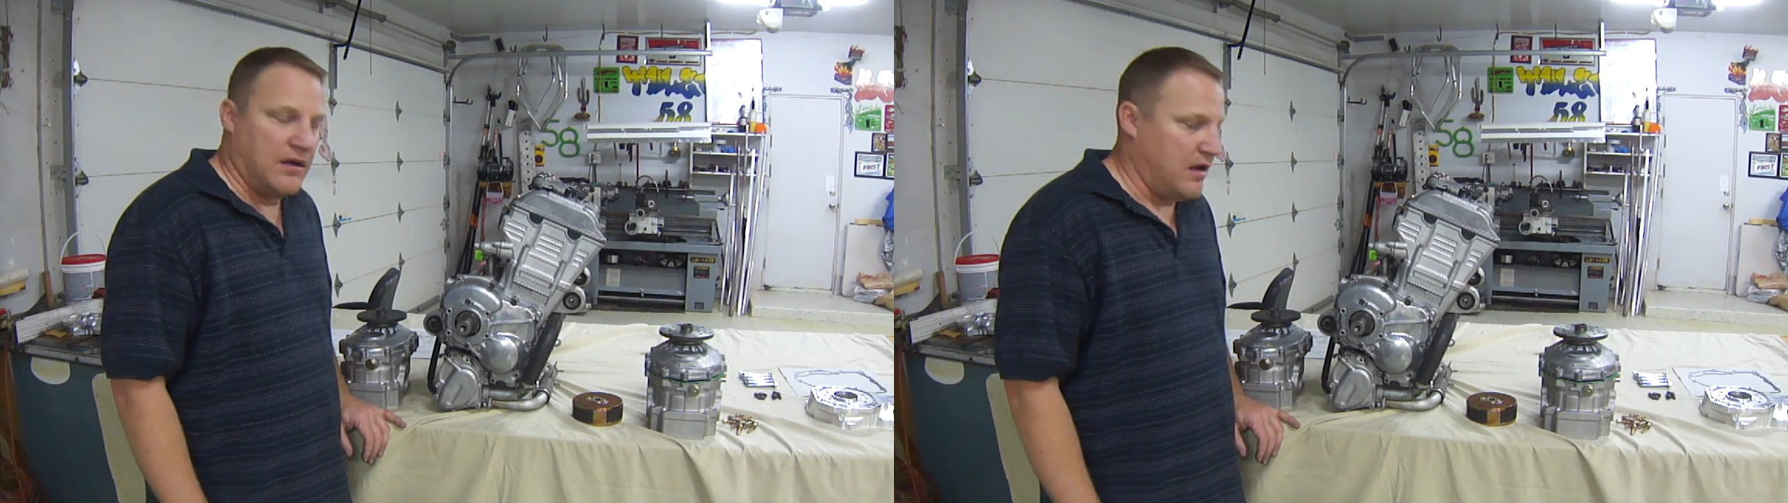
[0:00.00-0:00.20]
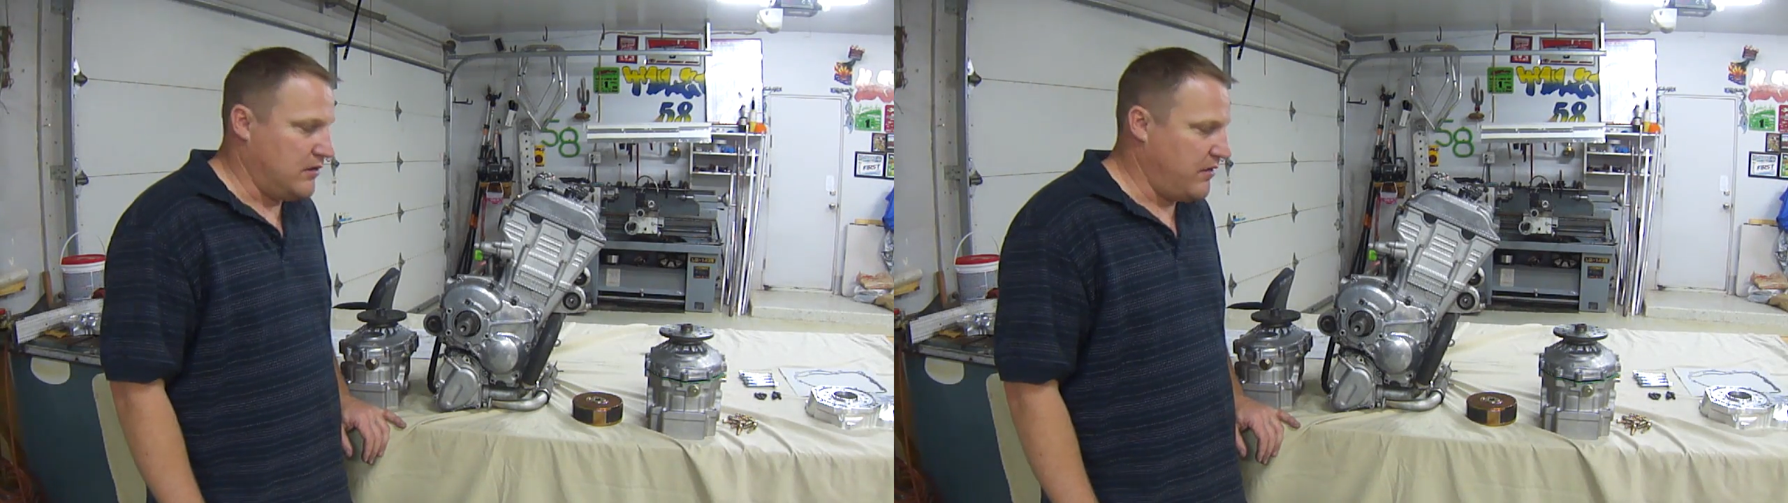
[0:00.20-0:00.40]

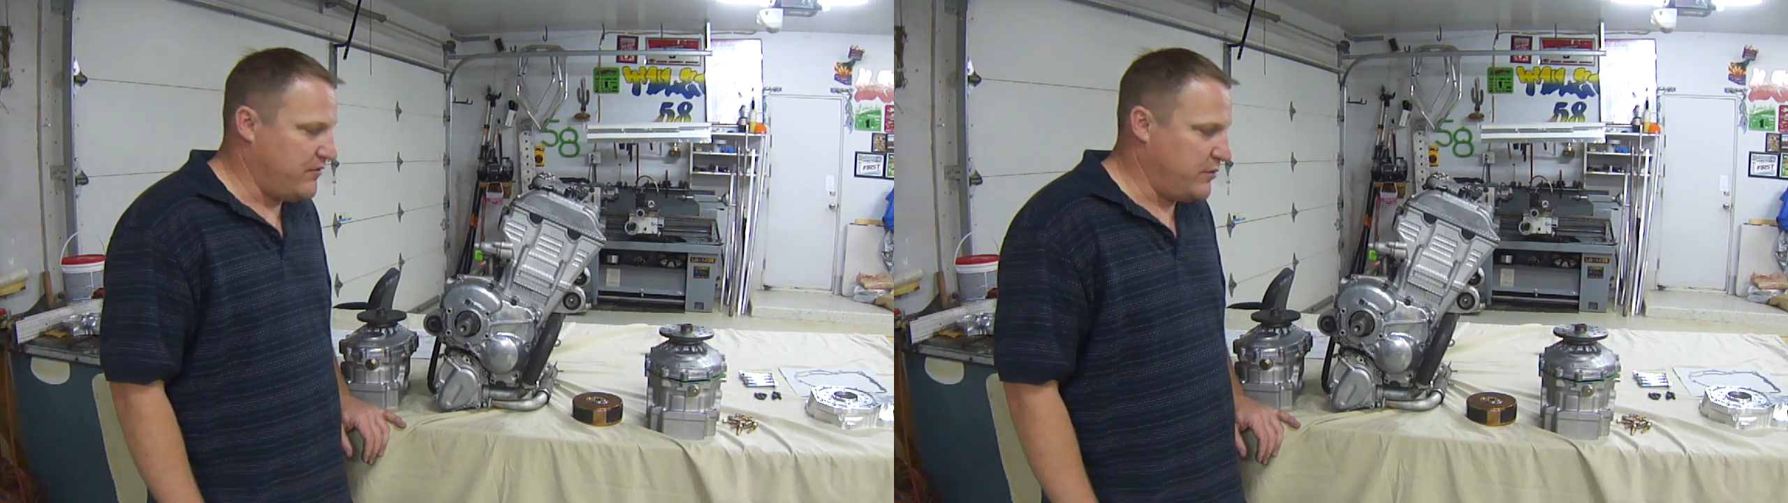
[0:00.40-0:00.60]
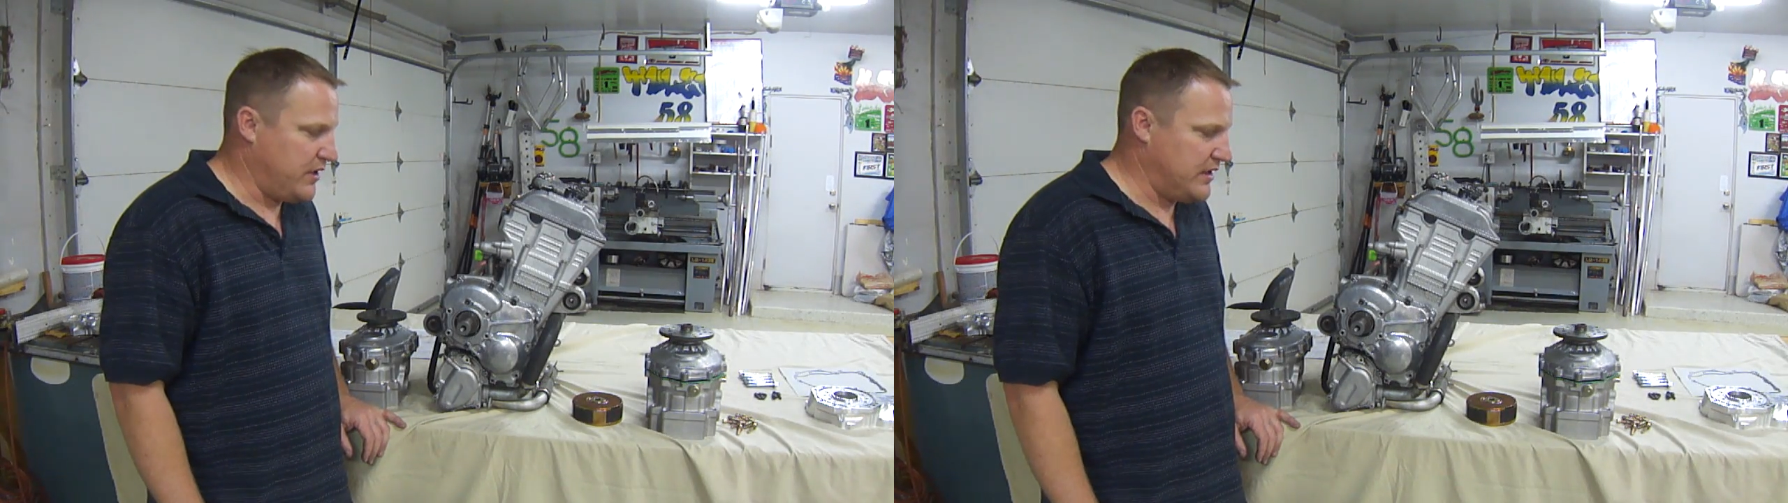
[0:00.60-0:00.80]
Hello
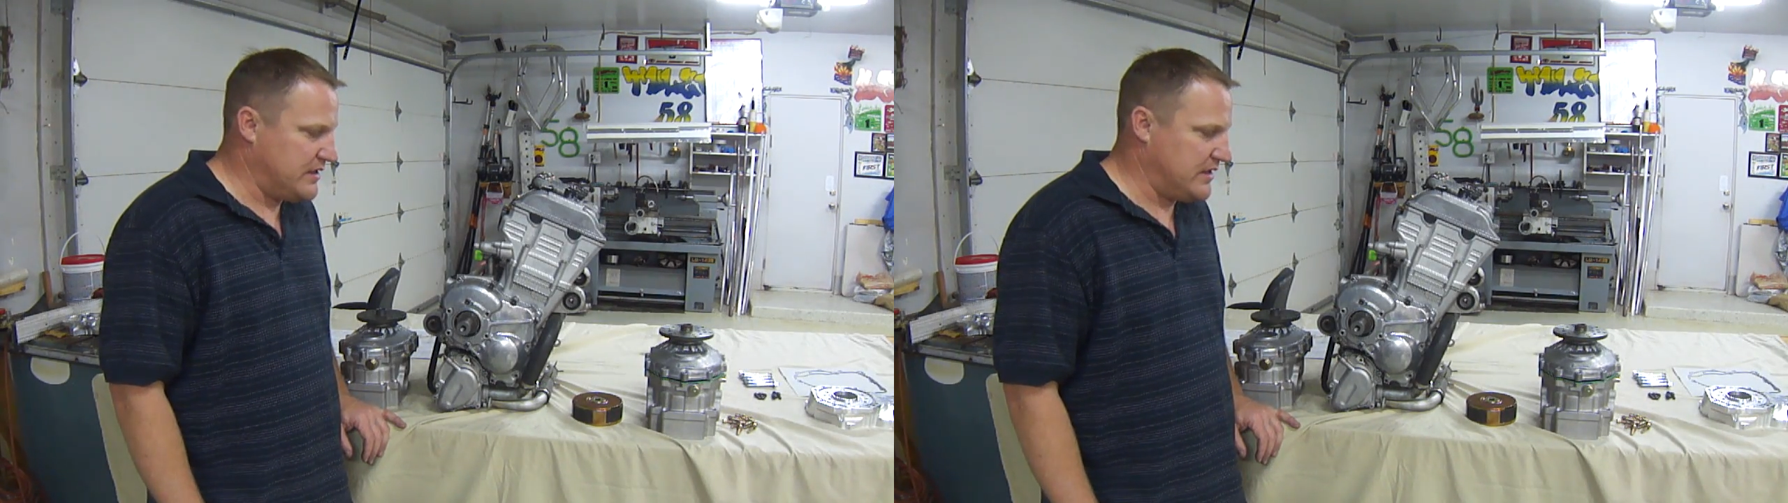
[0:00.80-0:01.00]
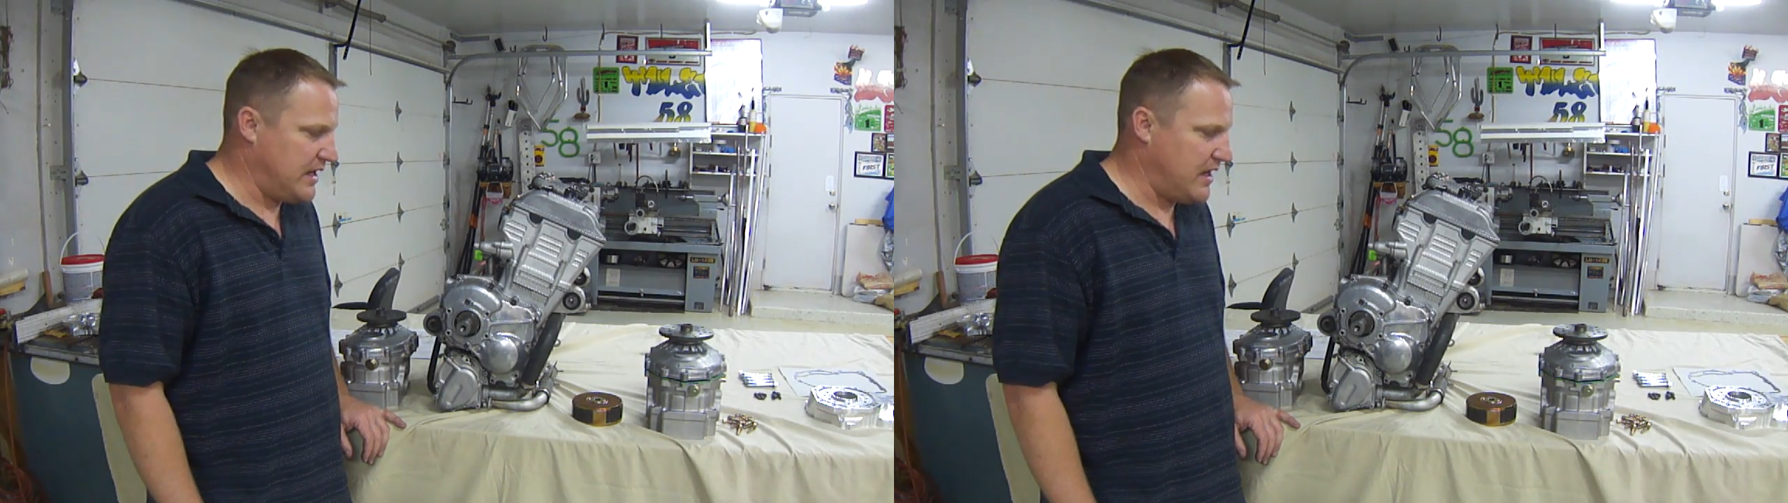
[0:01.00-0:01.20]

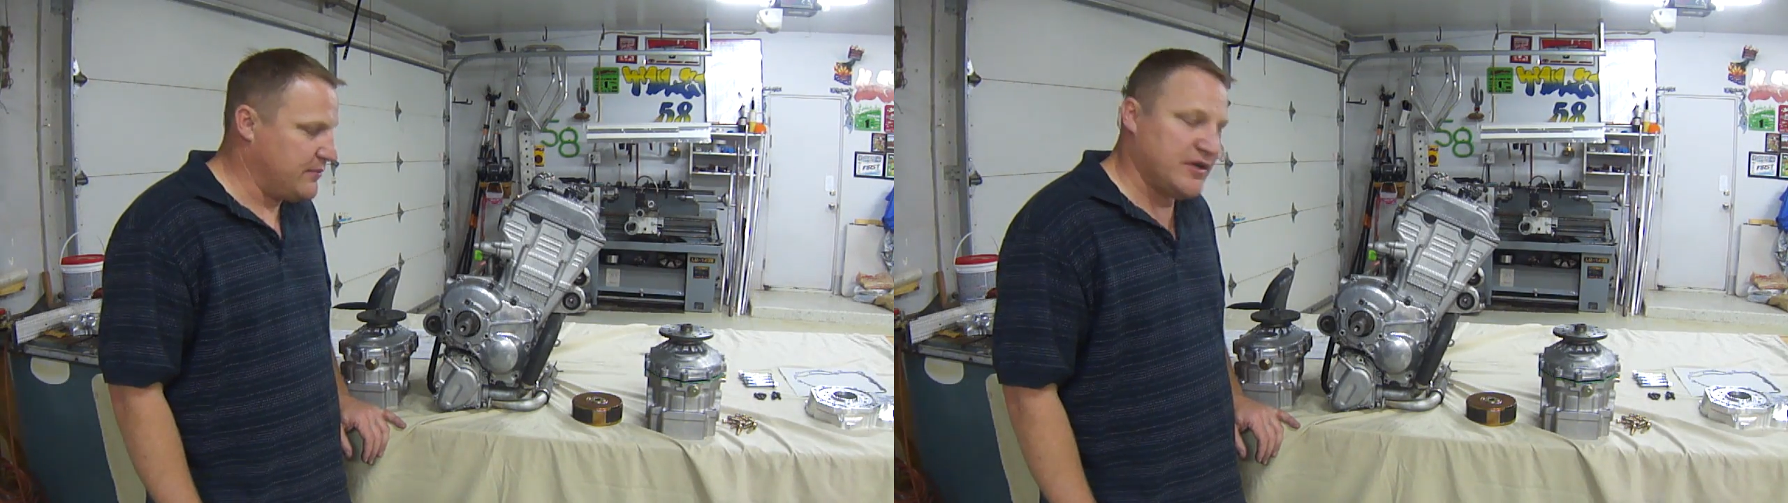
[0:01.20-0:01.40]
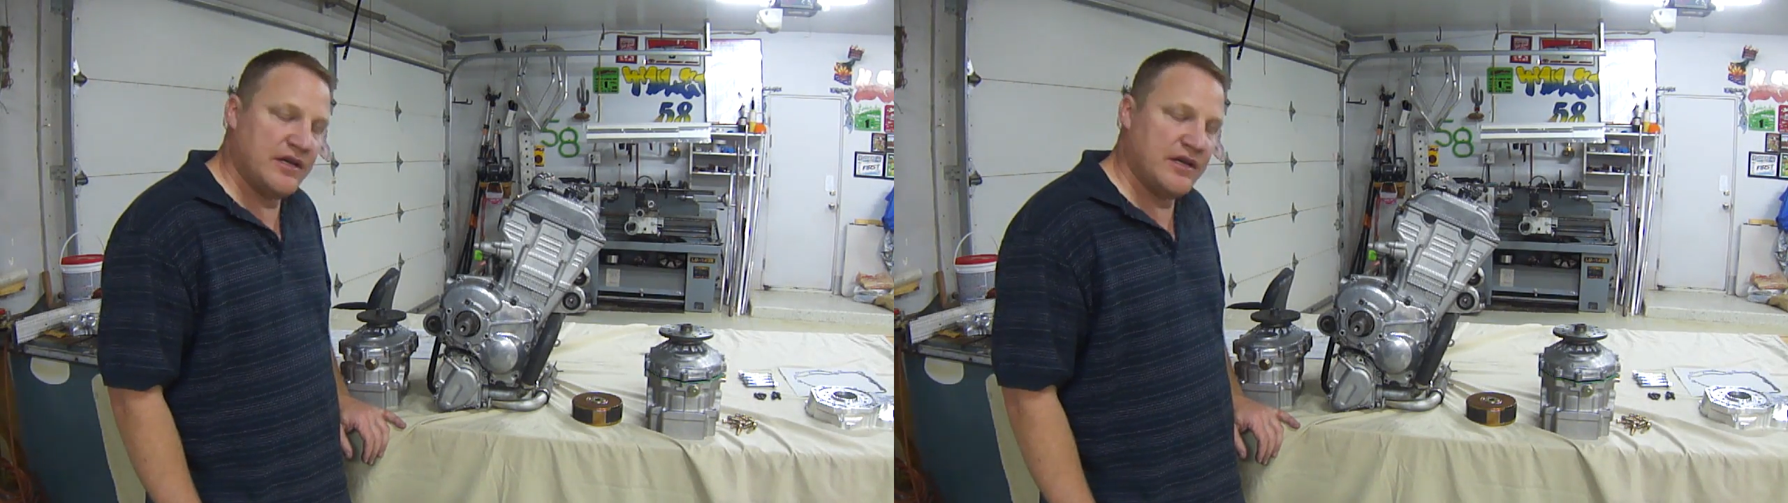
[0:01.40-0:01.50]
everybody, today I'm